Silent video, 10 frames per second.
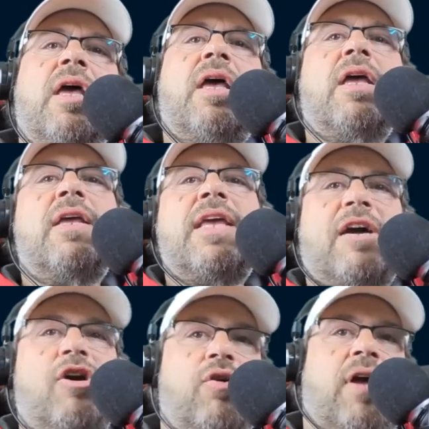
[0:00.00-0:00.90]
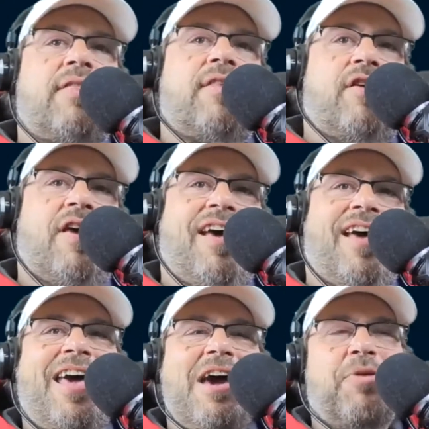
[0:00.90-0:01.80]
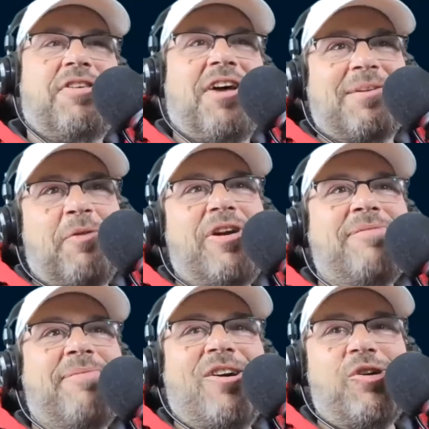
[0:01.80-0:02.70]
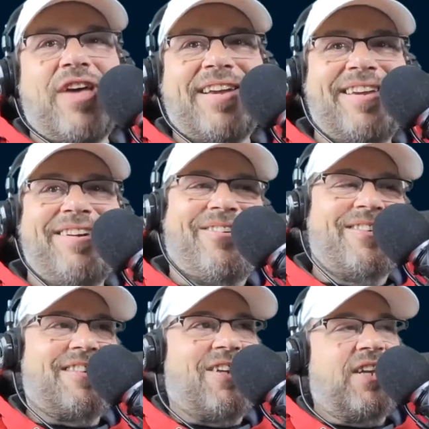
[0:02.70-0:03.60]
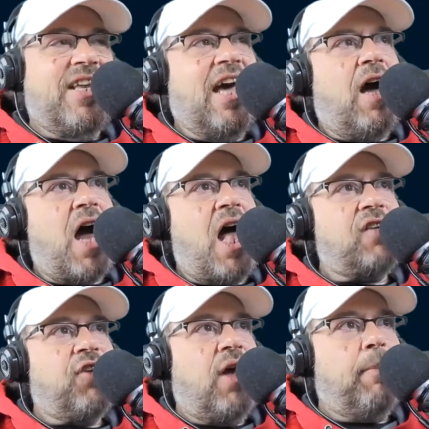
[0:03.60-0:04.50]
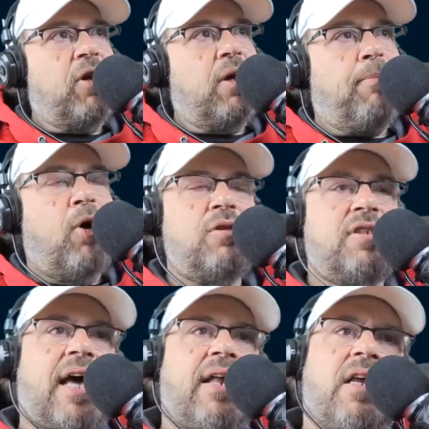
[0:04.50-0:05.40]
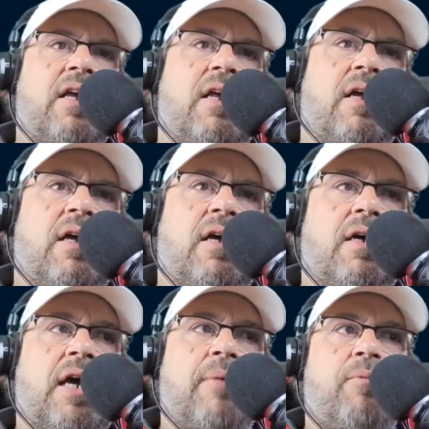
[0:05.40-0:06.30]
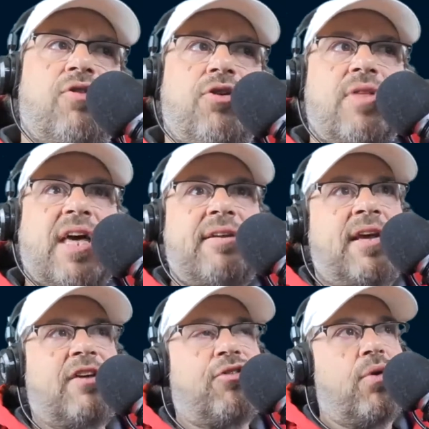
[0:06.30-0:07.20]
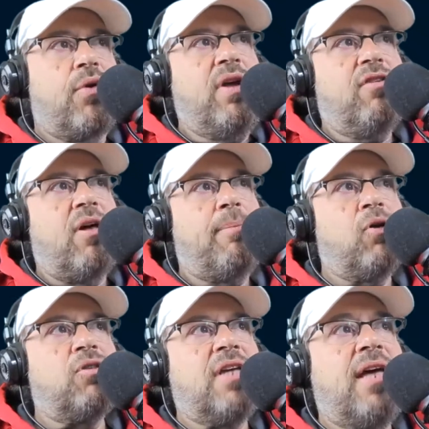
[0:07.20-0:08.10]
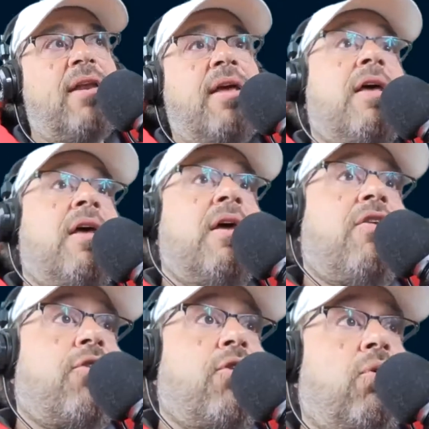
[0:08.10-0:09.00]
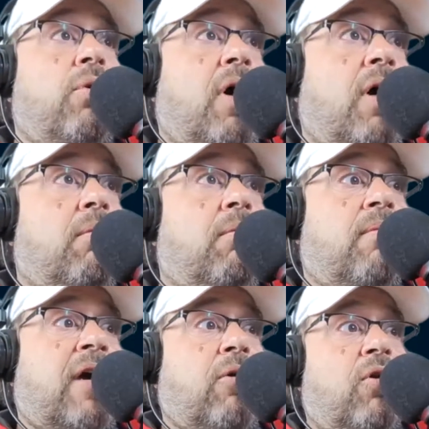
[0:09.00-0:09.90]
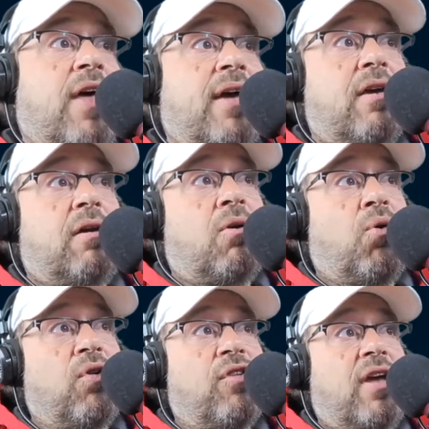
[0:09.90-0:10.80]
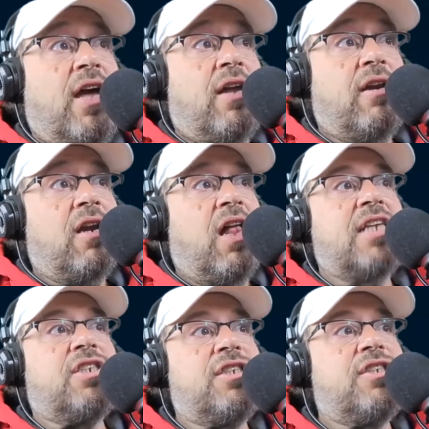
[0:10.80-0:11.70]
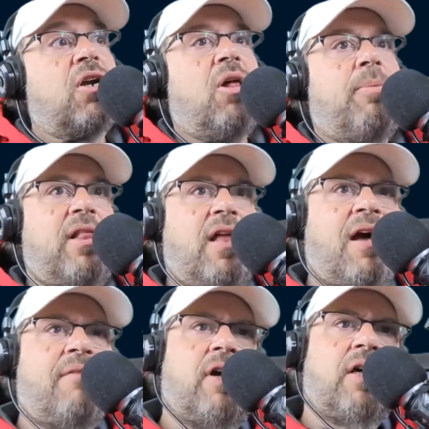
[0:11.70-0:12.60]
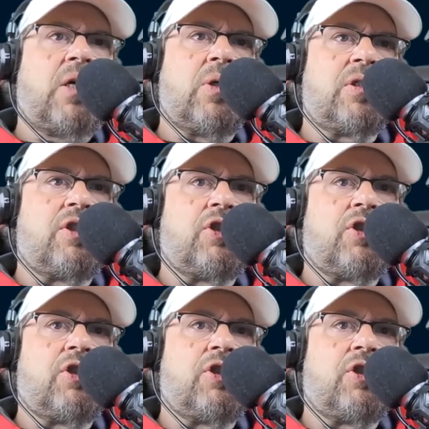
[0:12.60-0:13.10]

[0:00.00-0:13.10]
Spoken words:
Yeah, good. We talked about what is my growth hacking course starting. Yeah, actually, I'm gonna post that, and we'll do that in the next 3 weeks. I'll post that soon. My growth hacking course again, and I'll actually start all my live courses.